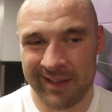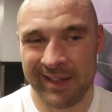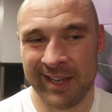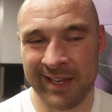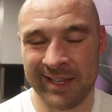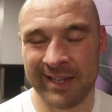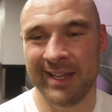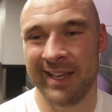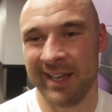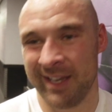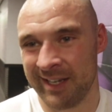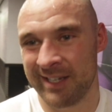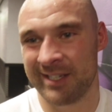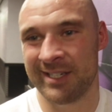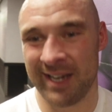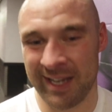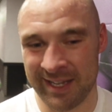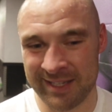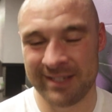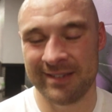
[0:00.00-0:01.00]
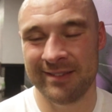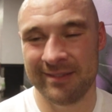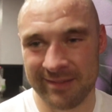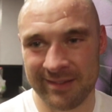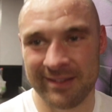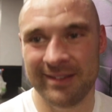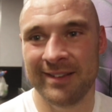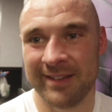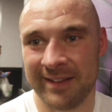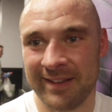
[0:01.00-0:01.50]
Eng, English lad,
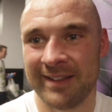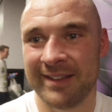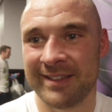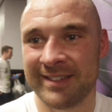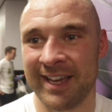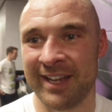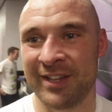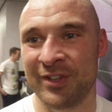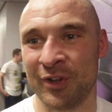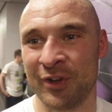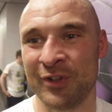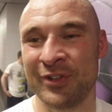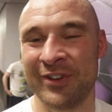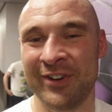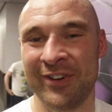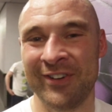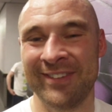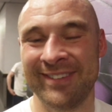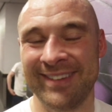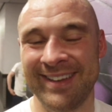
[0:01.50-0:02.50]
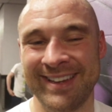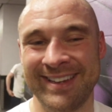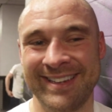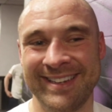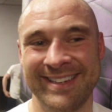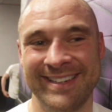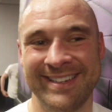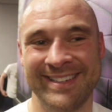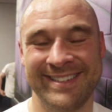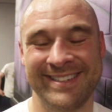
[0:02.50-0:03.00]
get it done. You know what I mean?
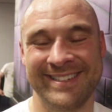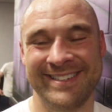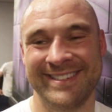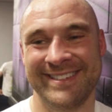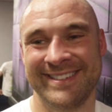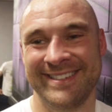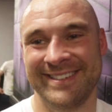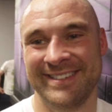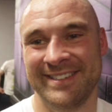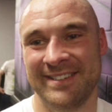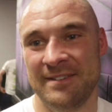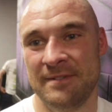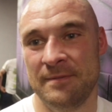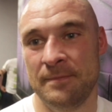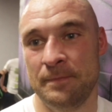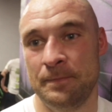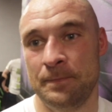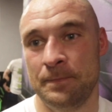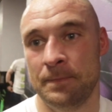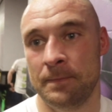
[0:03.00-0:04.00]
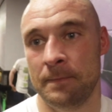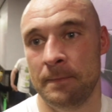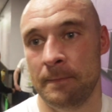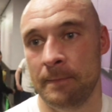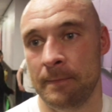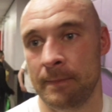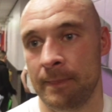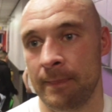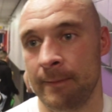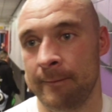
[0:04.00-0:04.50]
Listen, Alex, it's great
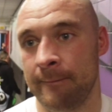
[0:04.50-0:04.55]
to get